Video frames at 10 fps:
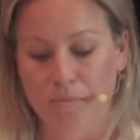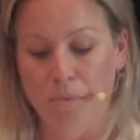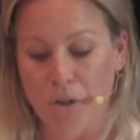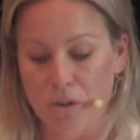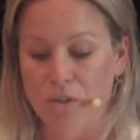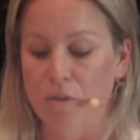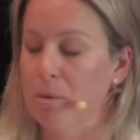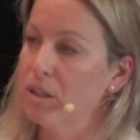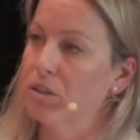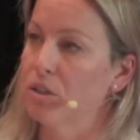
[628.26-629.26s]
Because of the
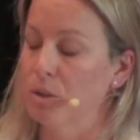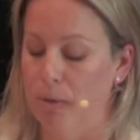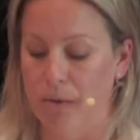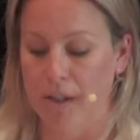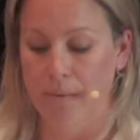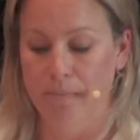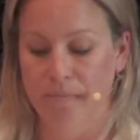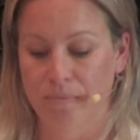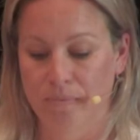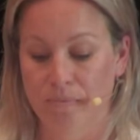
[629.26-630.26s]
person who spoke it,
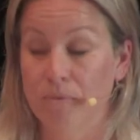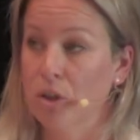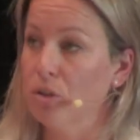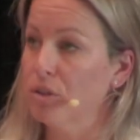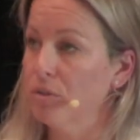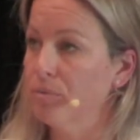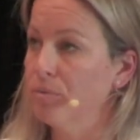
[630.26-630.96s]
God.